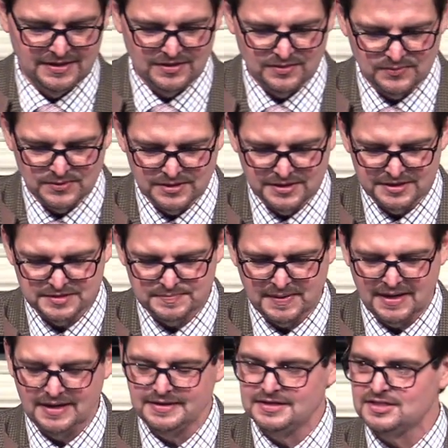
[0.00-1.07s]
and the word is
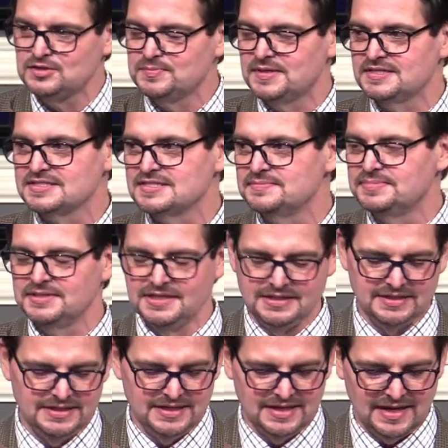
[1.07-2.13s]
bondage, but it's
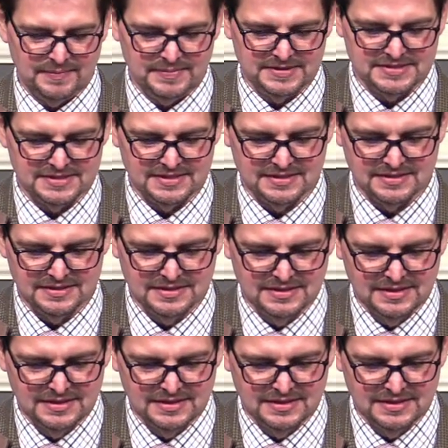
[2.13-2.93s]
completely the opposite.